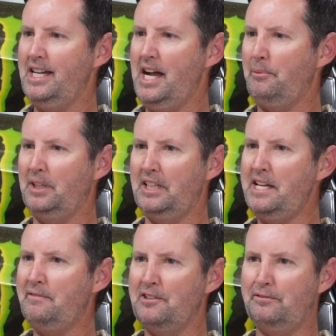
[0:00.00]
I would
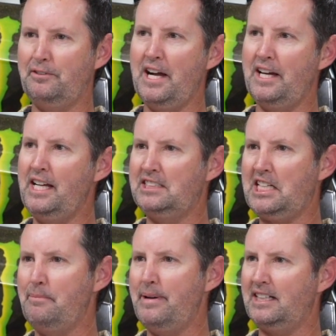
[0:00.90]
leave on Fridays,
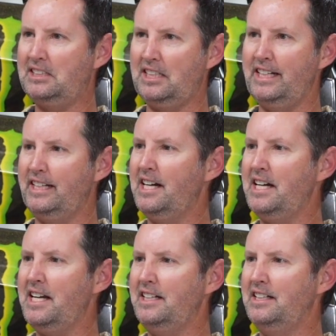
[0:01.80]
come back Sunday
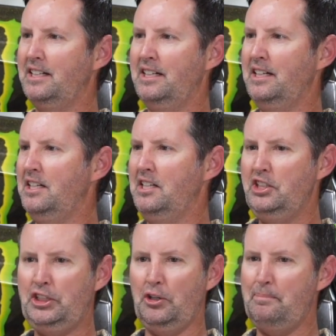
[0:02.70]
night,
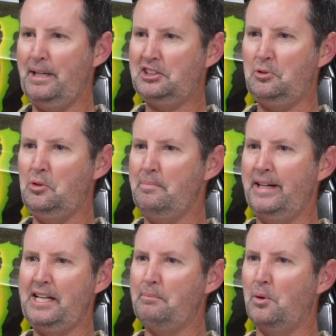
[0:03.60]
show up at school
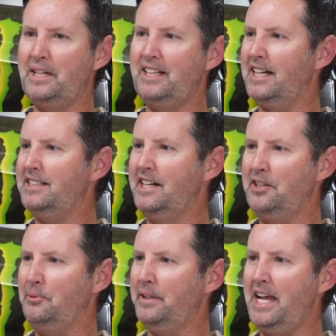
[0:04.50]
Monday morning like
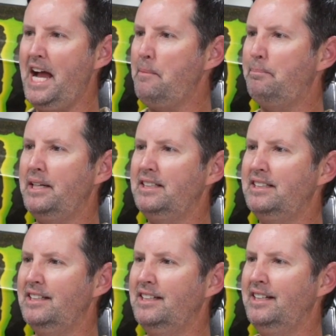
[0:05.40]
nothing really
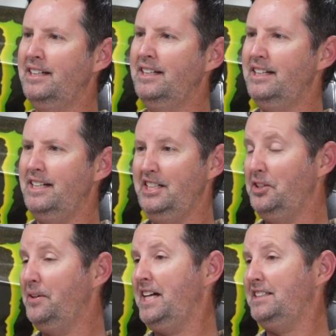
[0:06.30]
happened yeah. And
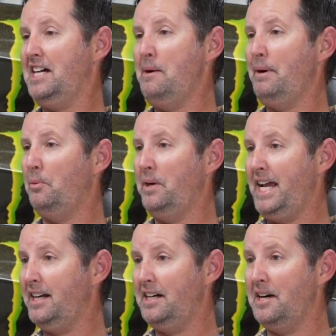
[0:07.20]
during that time, I won
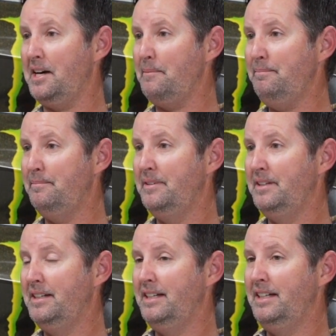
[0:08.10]
Anaheim,
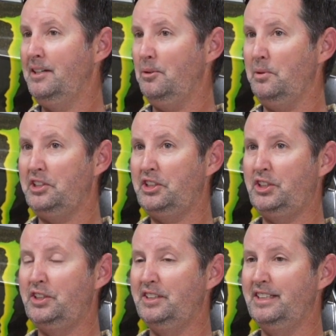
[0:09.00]

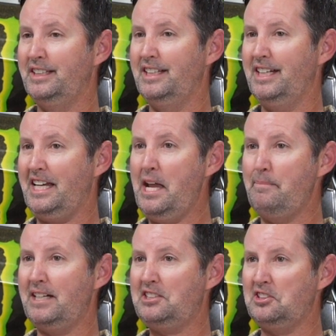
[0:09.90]
which I
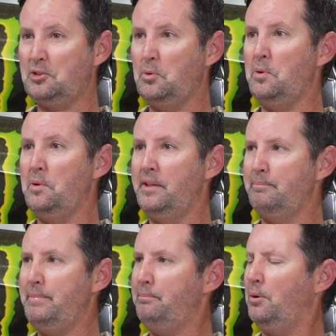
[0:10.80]
came back to school.
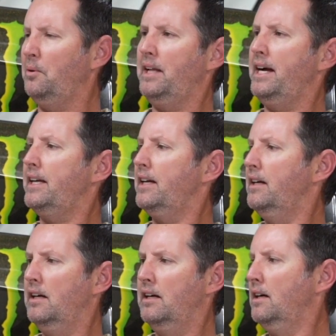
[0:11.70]
Then people were like,
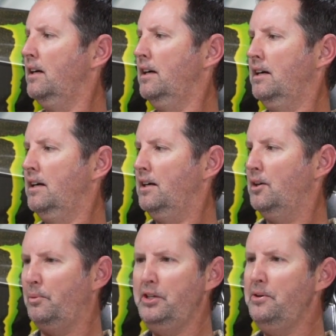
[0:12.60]

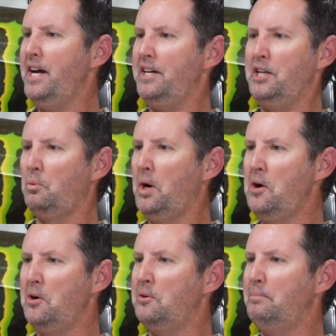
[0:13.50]
we knew that you
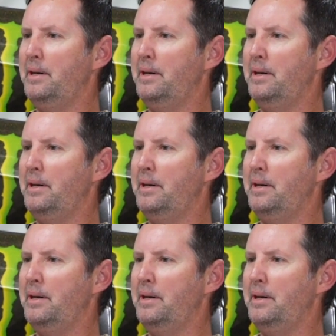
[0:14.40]
rode,